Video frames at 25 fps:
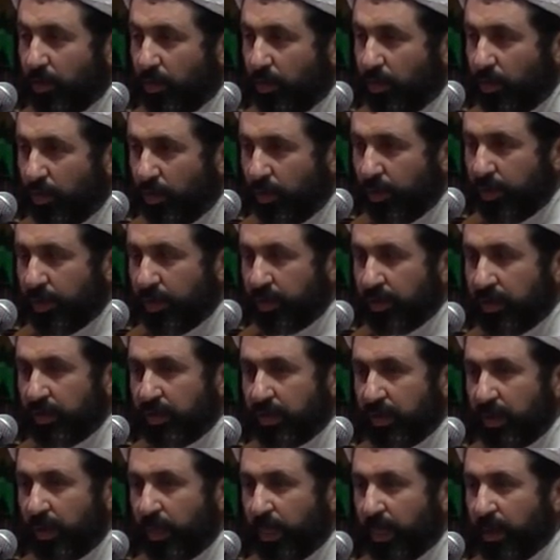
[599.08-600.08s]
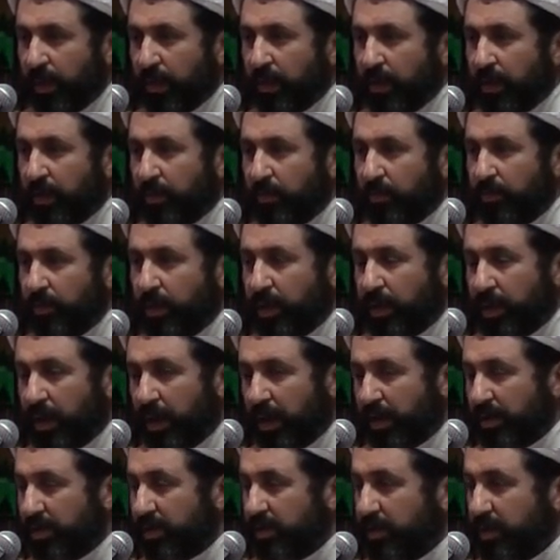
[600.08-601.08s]
or
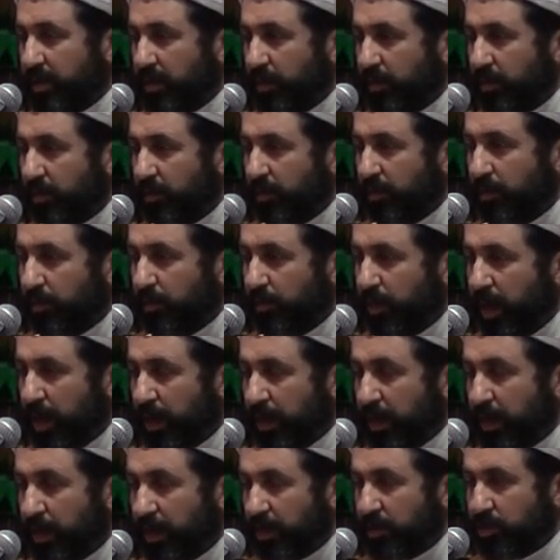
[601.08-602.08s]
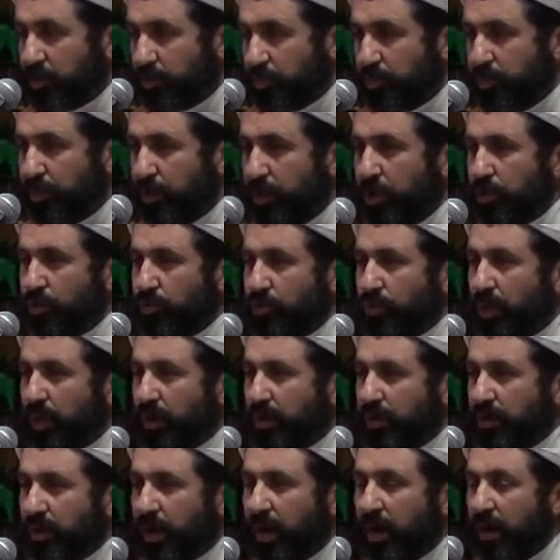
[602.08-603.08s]
because my
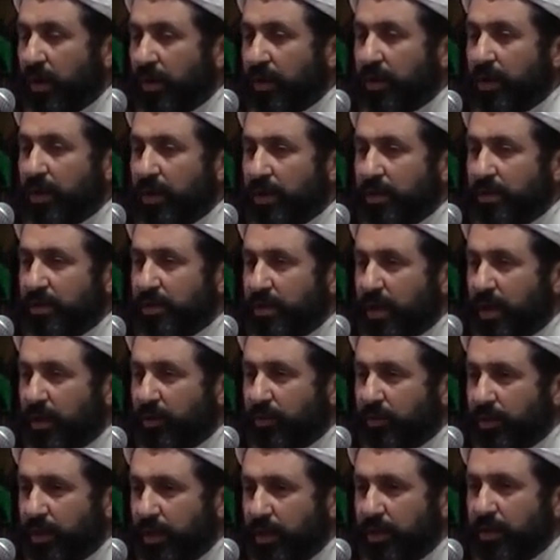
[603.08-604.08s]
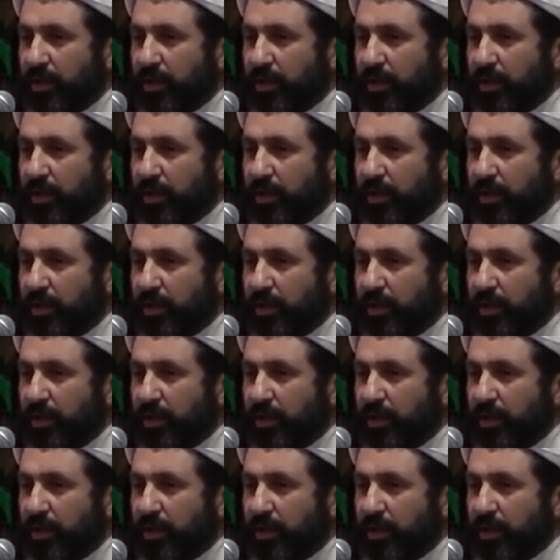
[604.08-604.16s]
spiritual tongue is now really